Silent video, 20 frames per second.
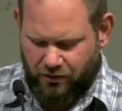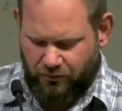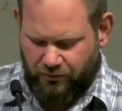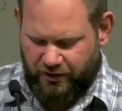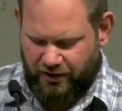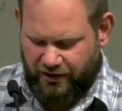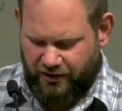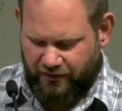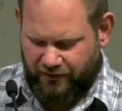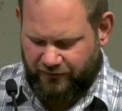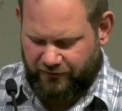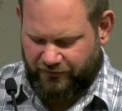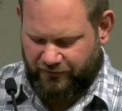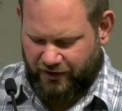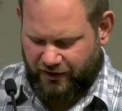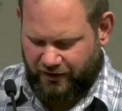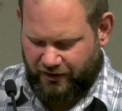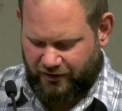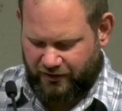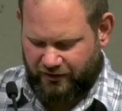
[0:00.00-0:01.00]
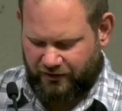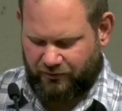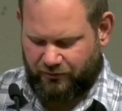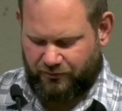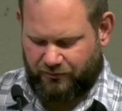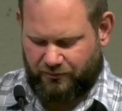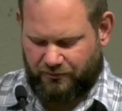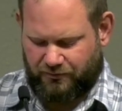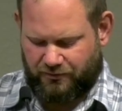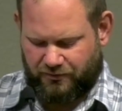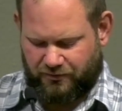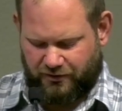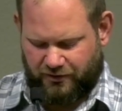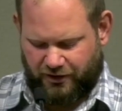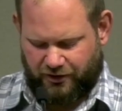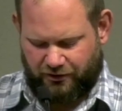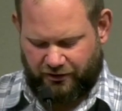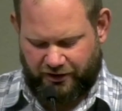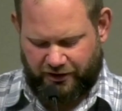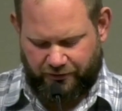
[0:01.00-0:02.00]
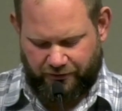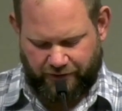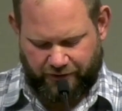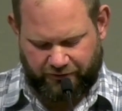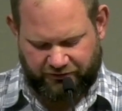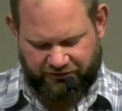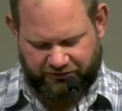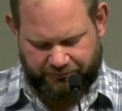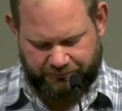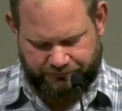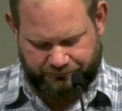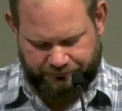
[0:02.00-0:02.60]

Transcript: We have uh, that are heroes.